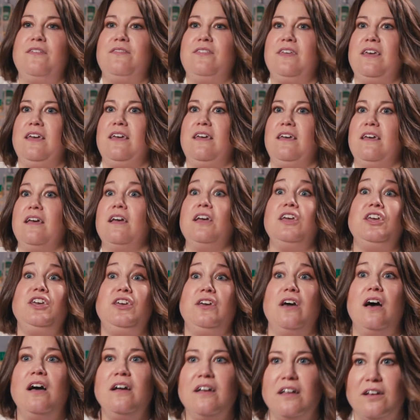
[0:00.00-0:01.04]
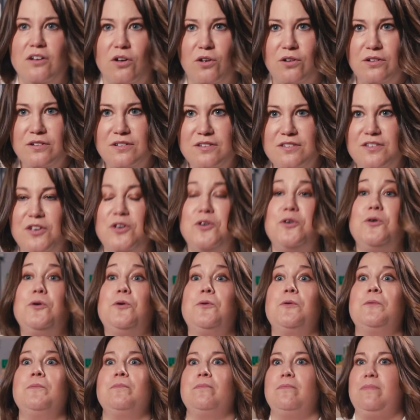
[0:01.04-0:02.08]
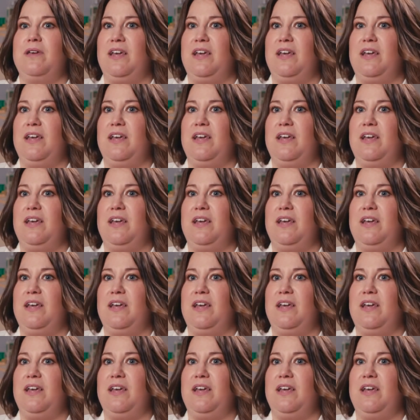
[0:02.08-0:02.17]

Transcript: the young adults who